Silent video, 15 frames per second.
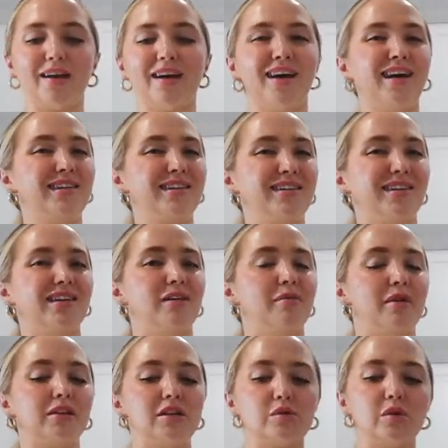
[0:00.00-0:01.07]
I don't know about
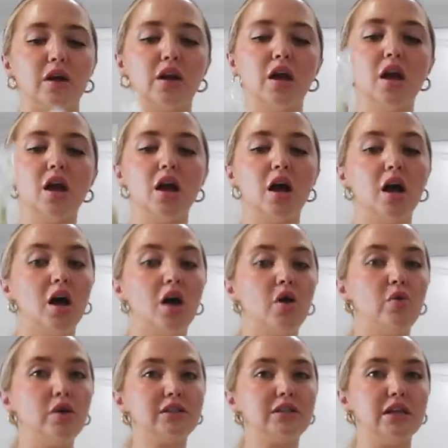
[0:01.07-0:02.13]
this one.
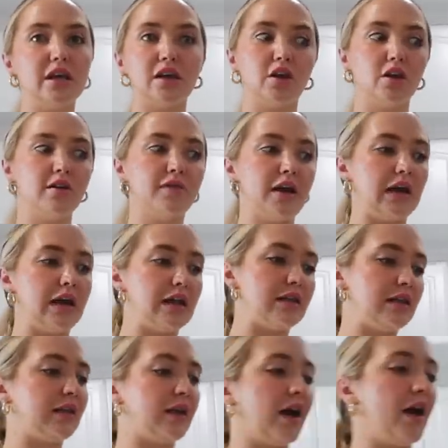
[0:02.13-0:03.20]
We'll see. Couldn't find
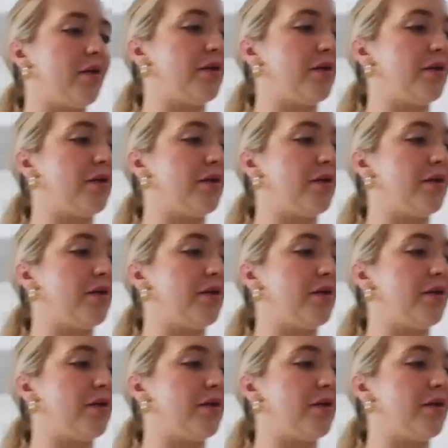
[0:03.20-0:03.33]
anything there. I